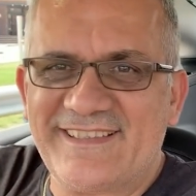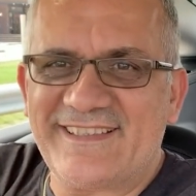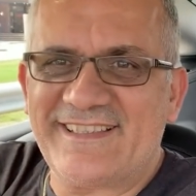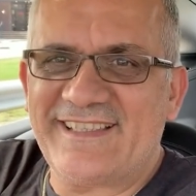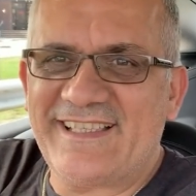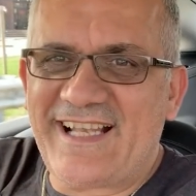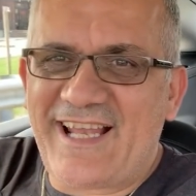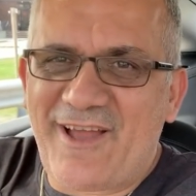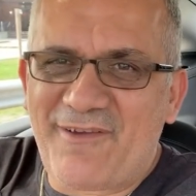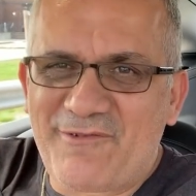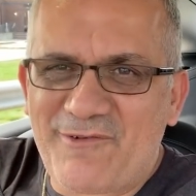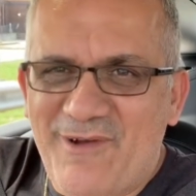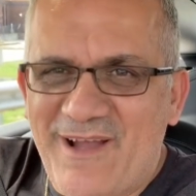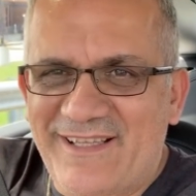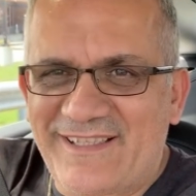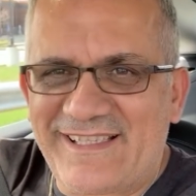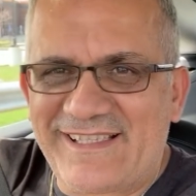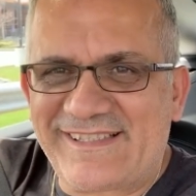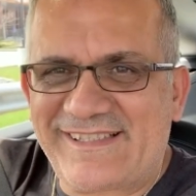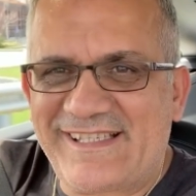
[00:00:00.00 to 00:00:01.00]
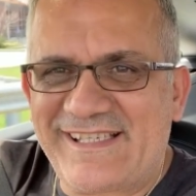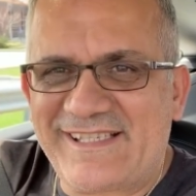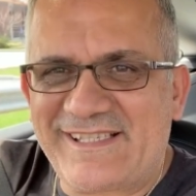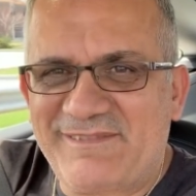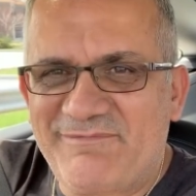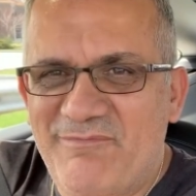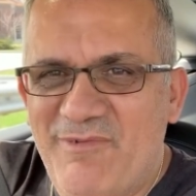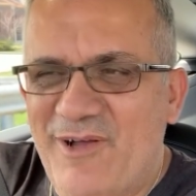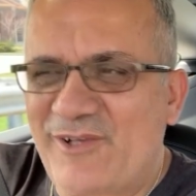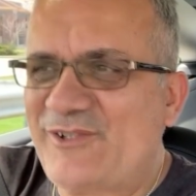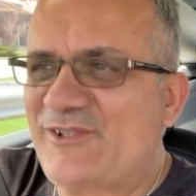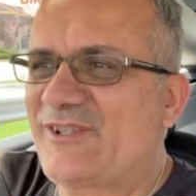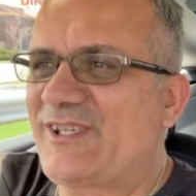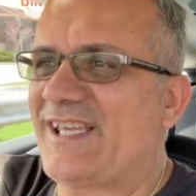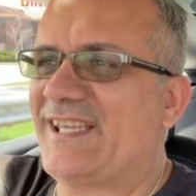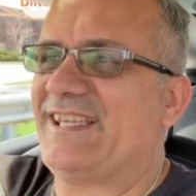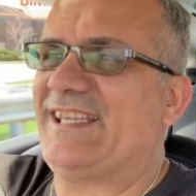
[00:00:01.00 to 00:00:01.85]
Hello everyone, this is Moshe,